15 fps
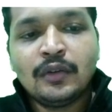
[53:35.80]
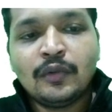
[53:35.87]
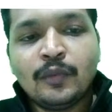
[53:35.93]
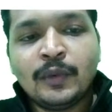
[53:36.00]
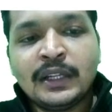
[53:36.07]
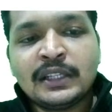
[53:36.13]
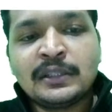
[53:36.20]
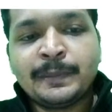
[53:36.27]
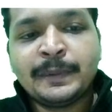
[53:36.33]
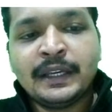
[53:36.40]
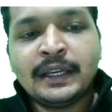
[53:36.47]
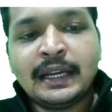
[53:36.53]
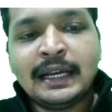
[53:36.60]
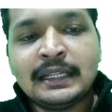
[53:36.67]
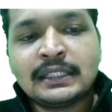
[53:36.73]
One
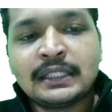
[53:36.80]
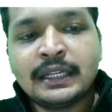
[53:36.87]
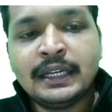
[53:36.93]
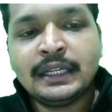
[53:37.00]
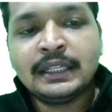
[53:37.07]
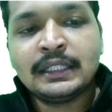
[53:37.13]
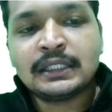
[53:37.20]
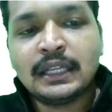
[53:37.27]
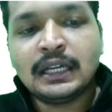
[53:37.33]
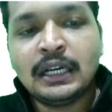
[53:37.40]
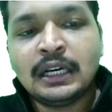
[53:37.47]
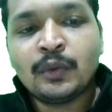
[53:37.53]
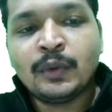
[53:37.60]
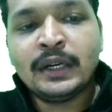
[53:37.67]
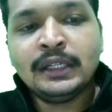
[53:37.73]
sphere has radius
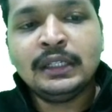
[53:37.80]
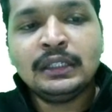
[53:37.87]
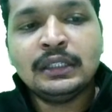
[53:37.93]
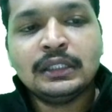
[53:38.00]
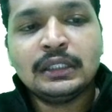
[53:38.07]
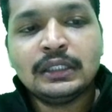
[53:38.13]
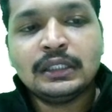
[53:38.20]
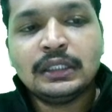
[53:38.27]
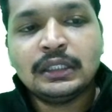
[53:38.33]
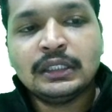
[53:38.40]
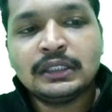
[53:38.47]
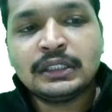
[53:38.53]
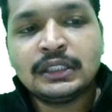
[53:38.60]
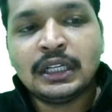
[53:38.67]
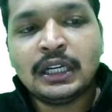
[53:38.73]
R1,
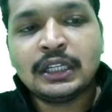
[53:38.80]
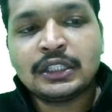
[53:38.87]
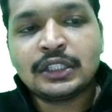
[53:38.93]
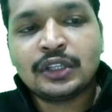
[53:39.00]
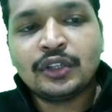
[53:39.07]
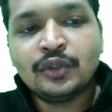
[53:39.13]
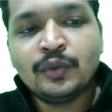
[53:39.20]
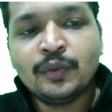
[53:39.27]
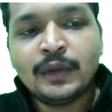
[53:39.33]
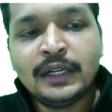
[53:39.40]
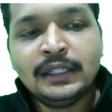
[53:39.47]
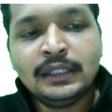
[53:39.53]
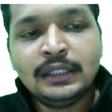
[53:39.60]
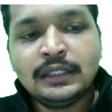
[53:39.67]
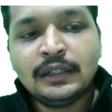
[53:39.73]
charge
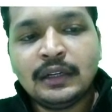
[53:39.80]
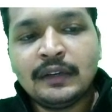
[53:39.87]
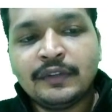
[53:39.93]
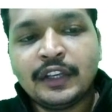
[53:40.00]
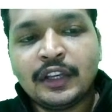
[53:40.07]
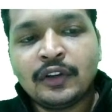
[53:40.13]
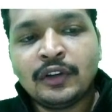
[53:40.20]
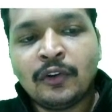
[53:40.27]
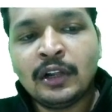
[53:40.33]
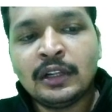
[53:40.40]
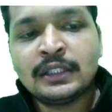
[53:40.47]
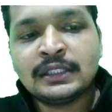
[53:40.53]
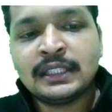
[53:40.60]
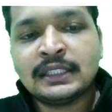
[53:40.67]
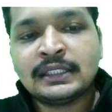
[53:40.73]
Q1, and we call
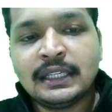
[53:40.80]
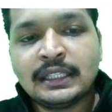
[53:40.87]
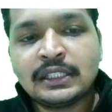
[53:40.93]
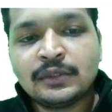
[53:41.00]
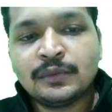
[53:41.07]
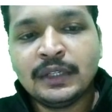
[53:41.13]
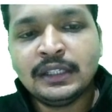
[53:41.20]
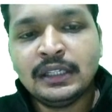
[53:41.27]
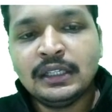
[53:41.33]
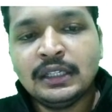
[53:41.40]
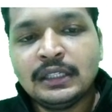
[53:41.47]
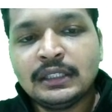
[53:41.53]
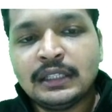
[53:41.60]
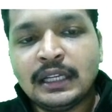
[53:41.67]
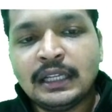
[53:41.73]
this as S1.
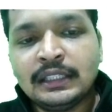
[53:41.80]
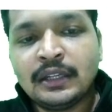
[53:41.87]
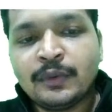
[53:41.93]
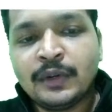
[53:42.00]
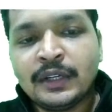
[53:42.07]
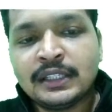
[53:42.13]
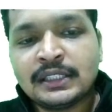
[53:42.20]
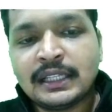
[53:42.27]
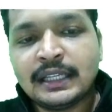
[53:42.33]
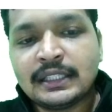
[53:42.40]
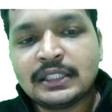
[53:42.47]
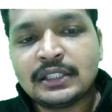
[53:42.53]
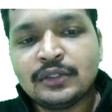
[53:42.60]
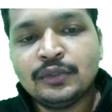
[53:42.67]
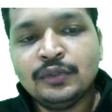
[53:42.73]
Other one is
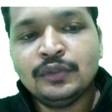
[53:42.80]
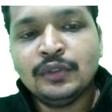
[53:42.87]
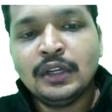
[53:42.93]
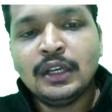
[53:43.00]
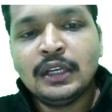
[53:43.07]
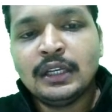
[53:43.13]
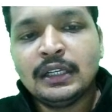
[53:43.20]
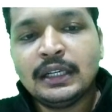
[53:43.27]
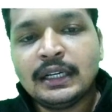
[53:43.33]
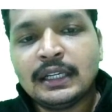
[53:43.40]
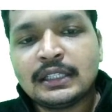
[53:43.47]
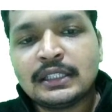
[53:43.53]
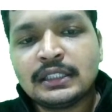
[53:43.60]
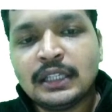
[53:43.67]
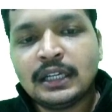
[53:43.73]
S2, has
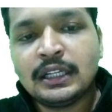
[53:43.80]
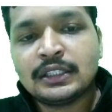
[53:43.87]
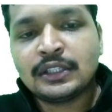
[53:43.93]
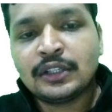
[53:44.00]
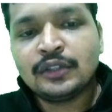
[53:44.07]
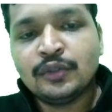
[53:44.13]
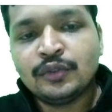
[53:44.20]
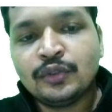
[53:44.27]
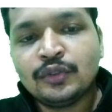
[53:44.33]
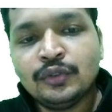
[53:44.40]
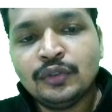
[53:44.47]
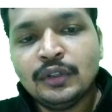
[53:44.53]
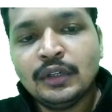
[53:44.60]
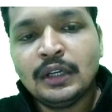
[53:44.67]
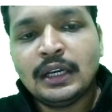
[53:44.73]
charge
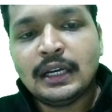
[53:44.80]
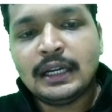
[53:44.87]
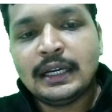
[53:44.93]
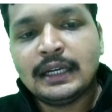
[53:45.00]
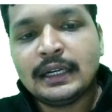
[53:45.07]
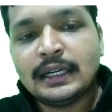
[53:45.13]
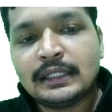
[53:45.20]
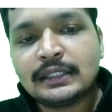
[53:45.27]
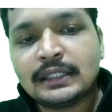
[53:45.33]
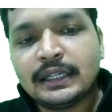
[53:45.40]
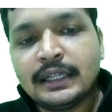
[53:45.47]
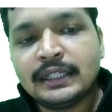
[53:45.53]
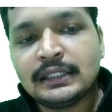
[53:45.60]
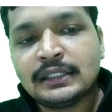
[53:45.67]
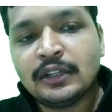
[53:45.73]
Q2, and it has
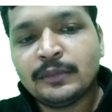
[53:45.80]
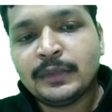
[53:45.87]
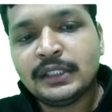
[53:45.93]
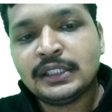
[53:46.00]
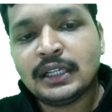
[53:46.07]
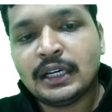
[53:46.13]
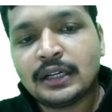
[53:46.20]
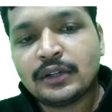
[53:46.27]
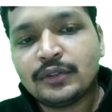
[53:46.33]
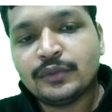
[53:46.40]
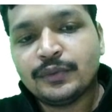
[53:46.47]
radius how much? R2.